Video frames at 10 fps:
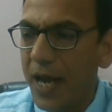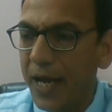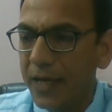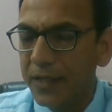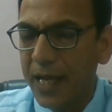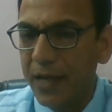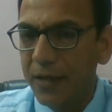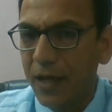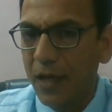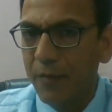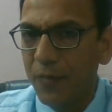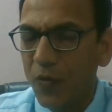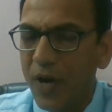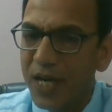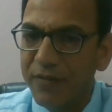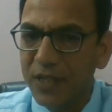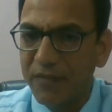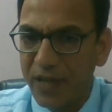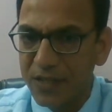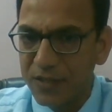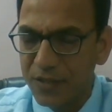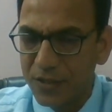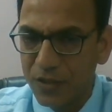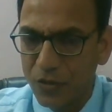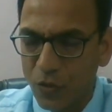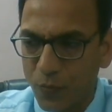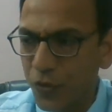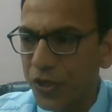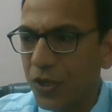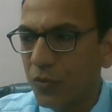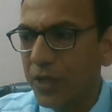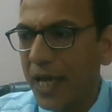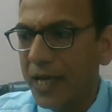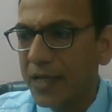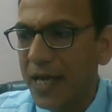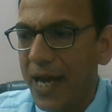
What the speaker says: And then whatever the waste is put into that,